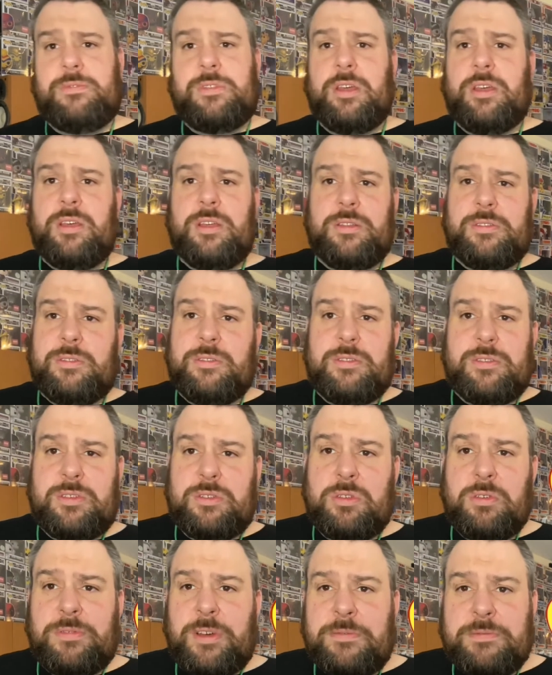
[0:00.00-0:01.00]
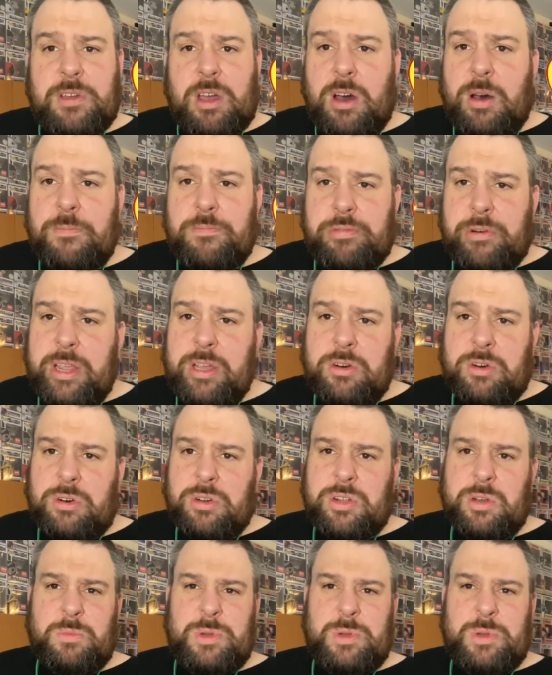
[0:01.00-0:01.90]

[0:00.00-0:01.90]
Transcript: the stuff I've got on pre-order,